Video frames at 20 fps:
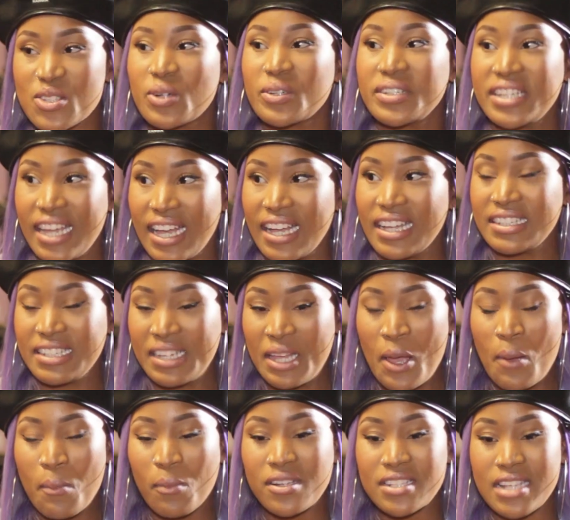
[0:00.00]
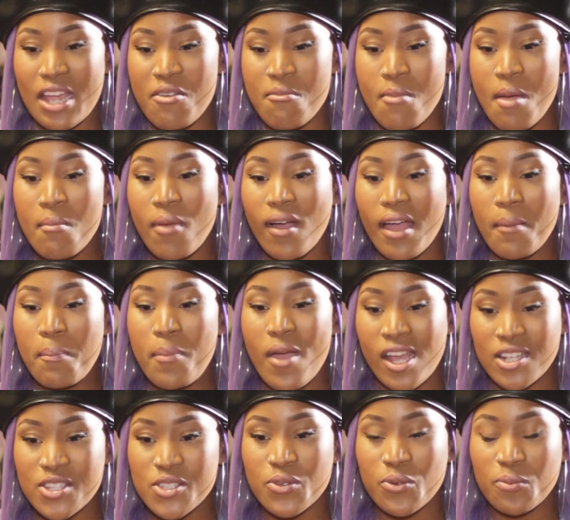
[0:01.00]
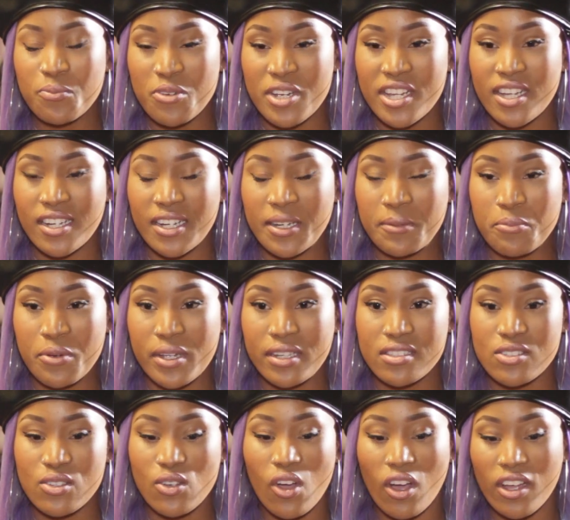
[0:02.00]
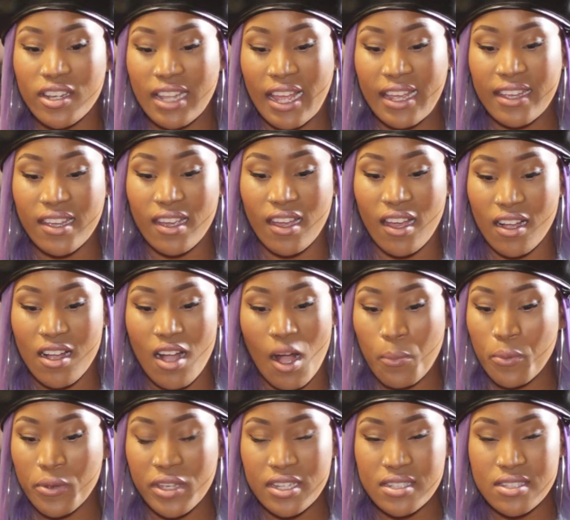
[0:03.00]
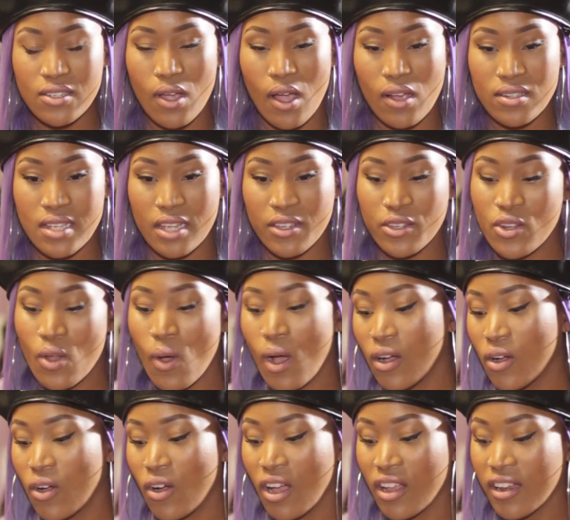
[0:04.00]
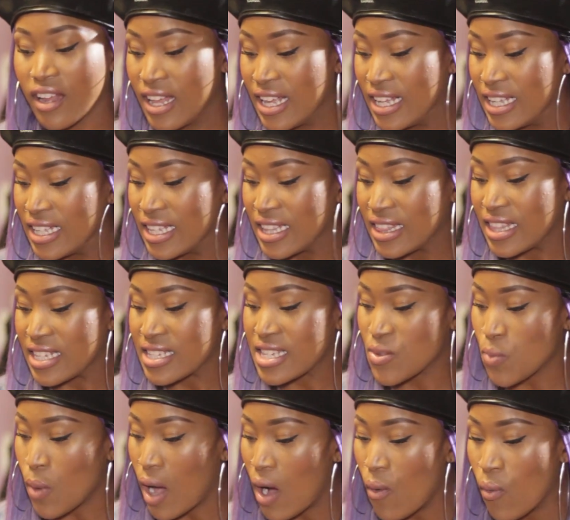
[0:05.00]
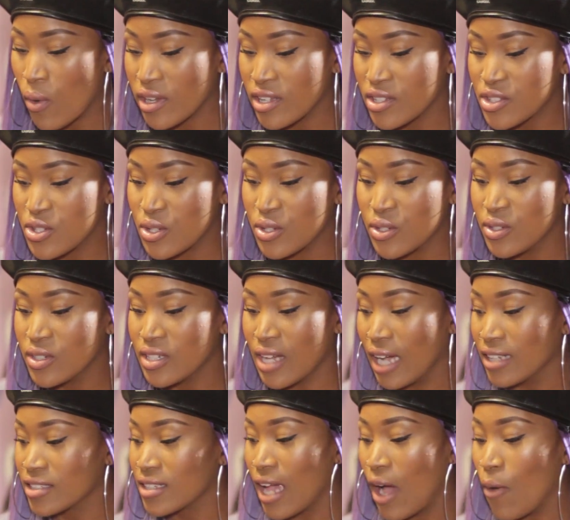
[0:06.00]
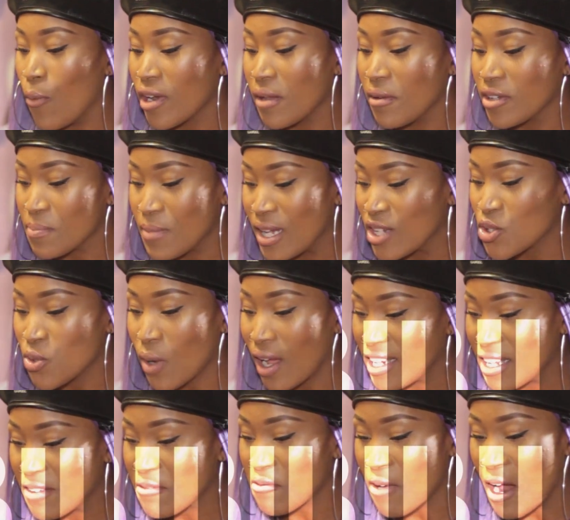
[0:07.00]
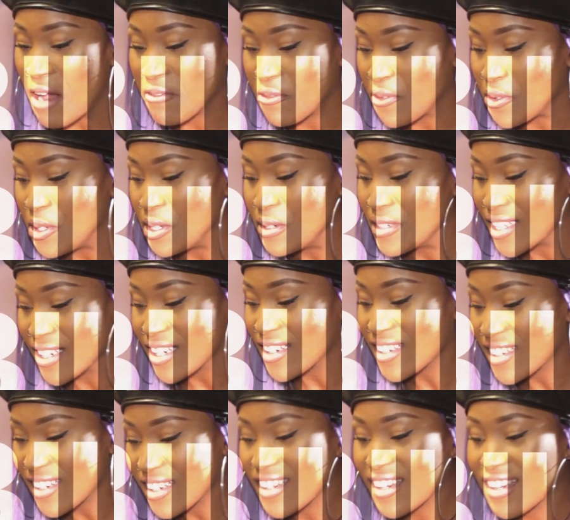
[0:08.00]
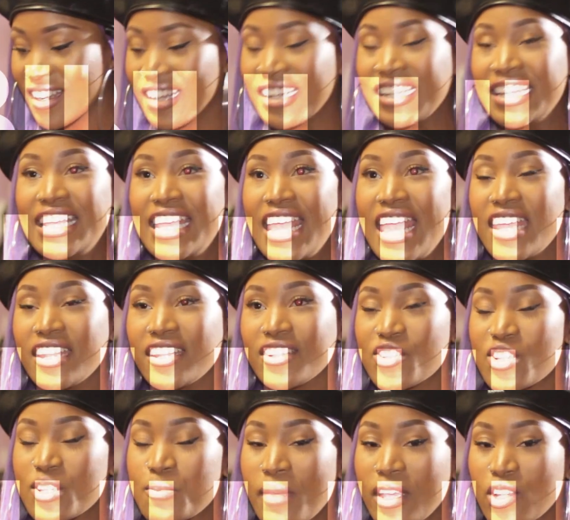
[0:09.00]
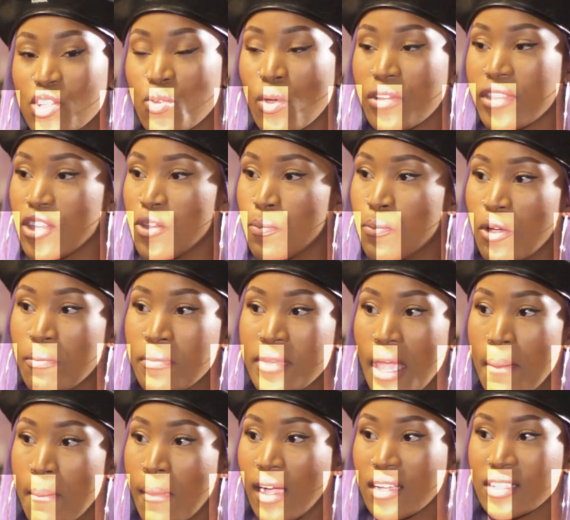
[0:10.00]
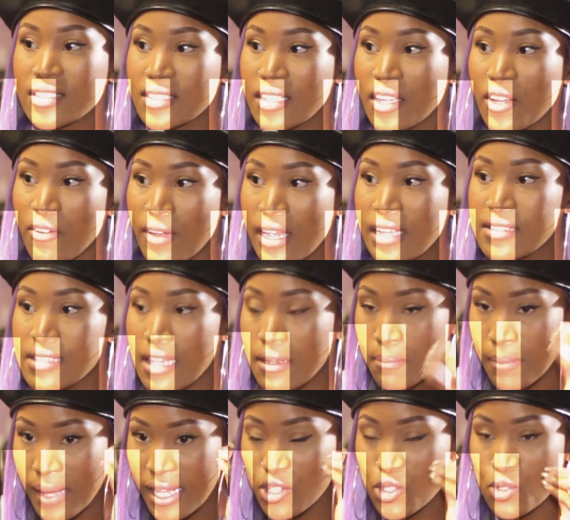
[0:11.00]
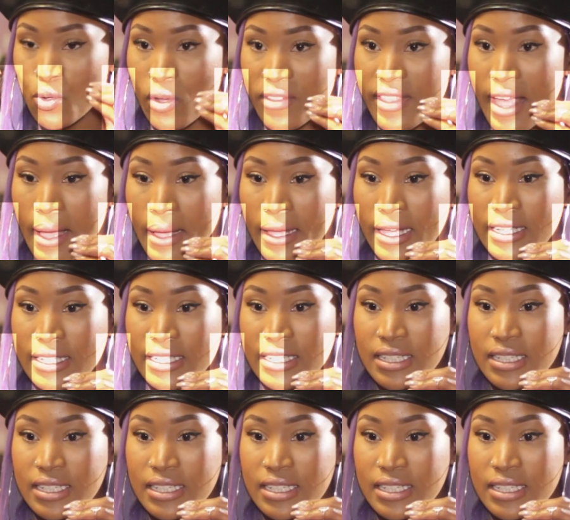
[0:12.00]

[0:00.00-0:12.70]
so, yeah. Because I remember a personal prayer I prayed to God like a couple years ago. I was like, you know what, God, this is what I want to do. I want to make sure I live right for you and da da da da. And just make sure that you put me amongst the greats and make sure that